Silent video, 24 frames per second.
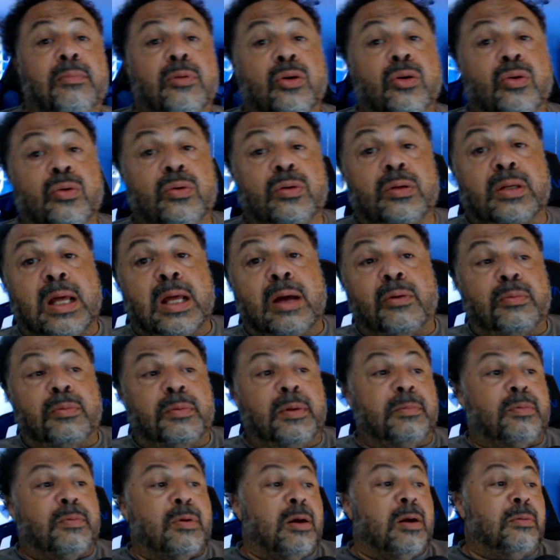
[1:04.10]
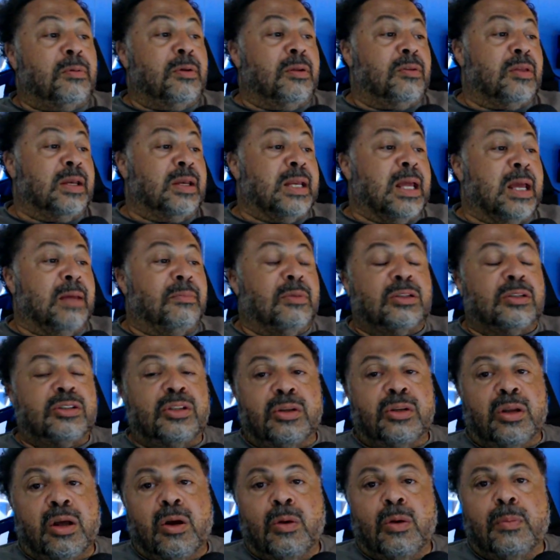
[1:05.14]
Newton. That would be probably the name that you
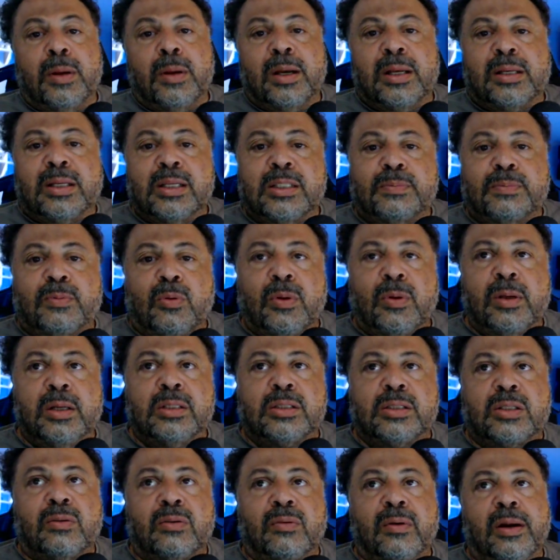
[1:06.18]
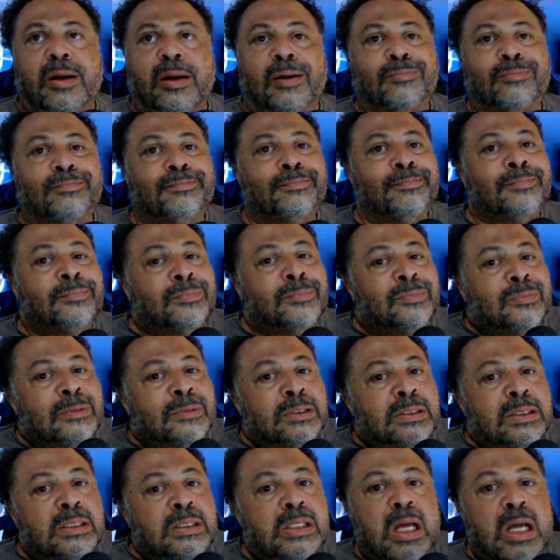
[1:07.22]
know. But at this point in his career,
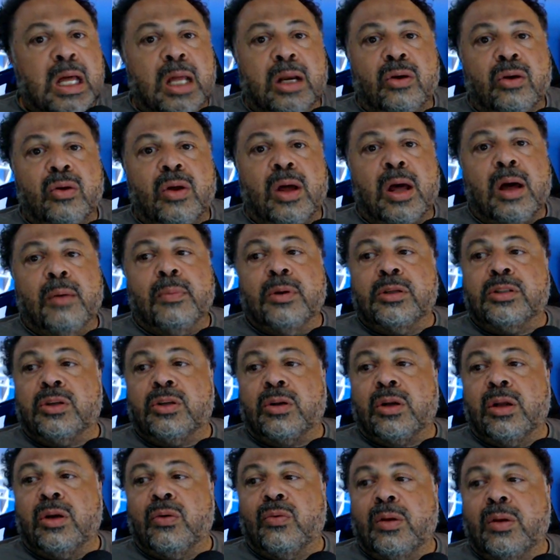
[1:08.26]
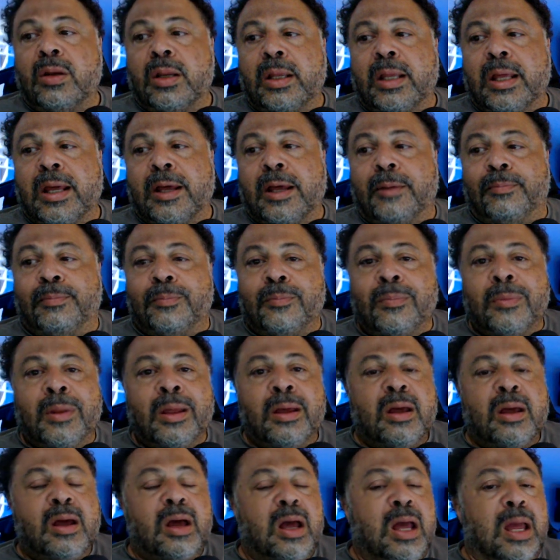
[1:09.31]
I don't know how much you're going to really get.
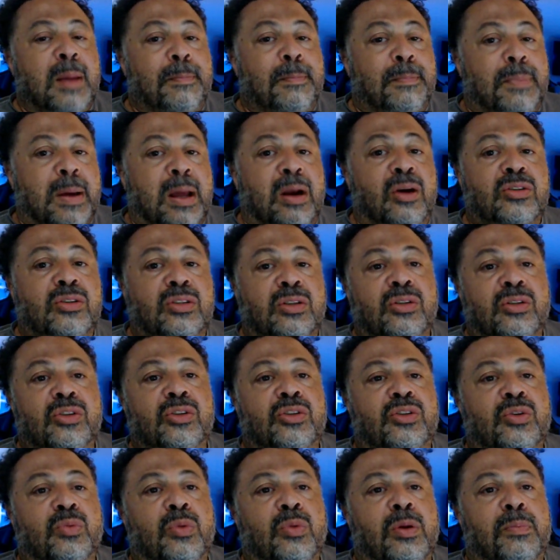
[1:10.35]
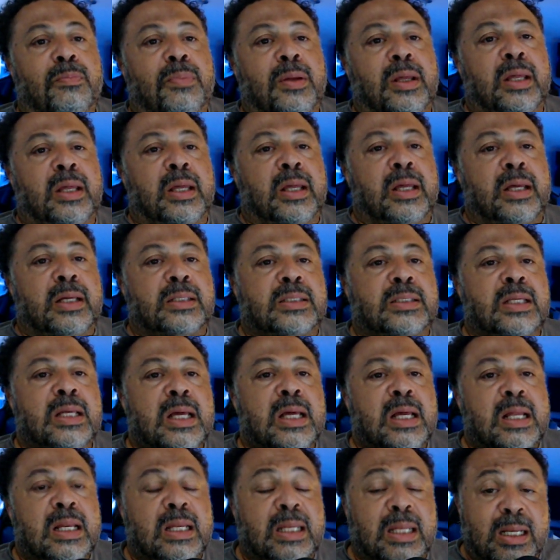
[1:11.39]
A better solution would be is,
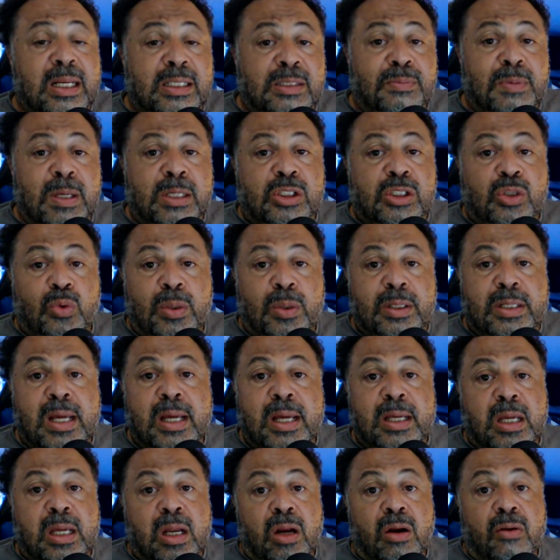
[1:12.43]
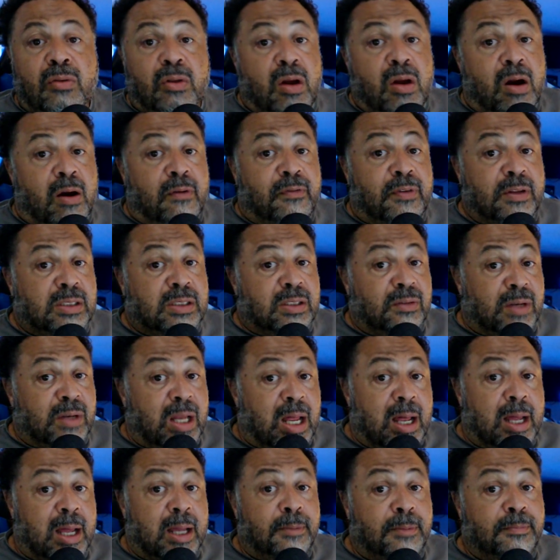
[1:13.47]
let's make sure we take care of the offensive
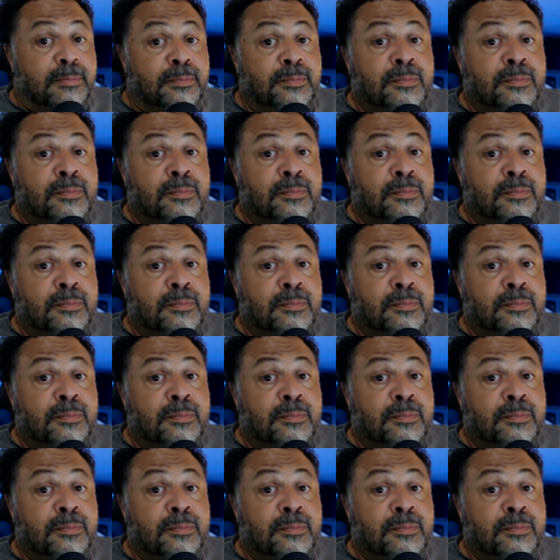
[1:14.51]
line